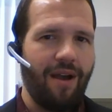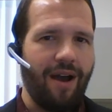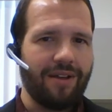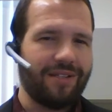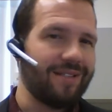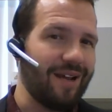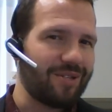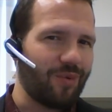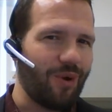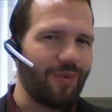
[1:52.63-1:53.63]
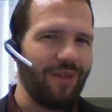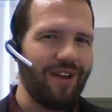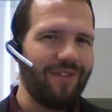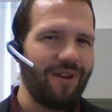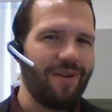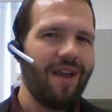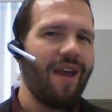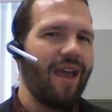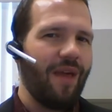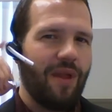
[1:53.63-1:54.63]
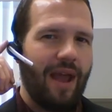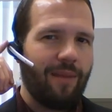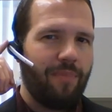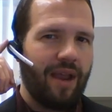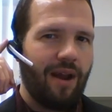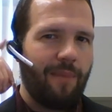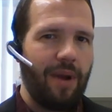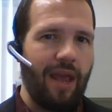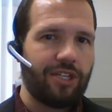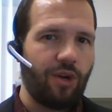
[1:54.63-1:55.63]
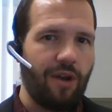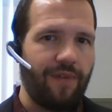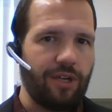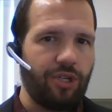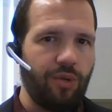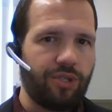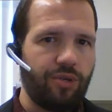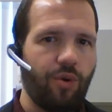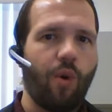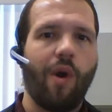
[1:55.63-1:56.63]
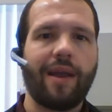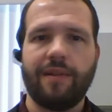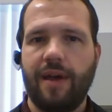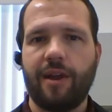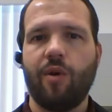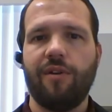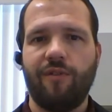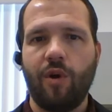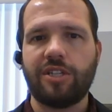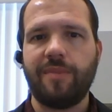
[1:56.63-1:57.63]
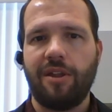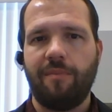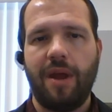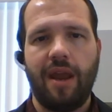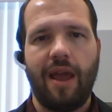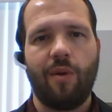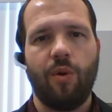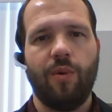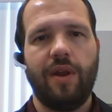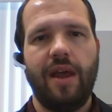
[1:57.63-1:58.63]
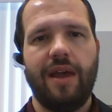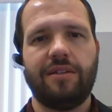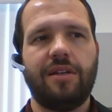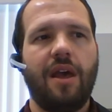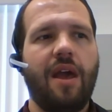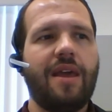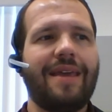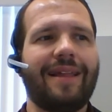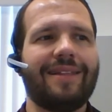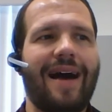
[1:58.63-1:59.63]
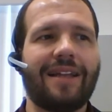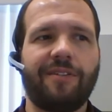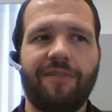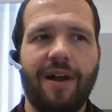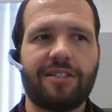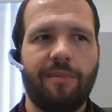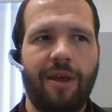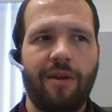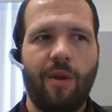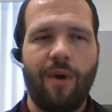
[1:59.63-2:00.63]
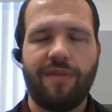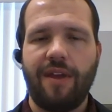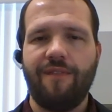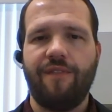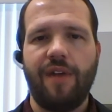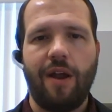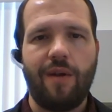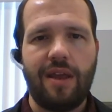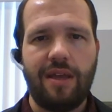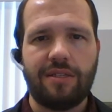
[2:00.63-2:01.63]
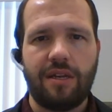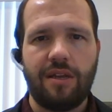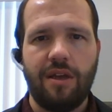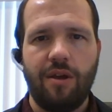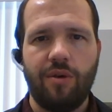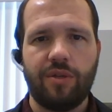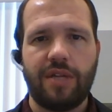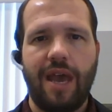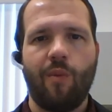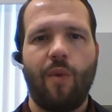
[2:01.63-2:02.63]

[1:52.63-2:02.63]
since that's the world we live in, and then I can pick it up and answer it if I choose to, or I can let it go to voicemail depending on who it is. Get lots of flexibility with it, very easy to use, and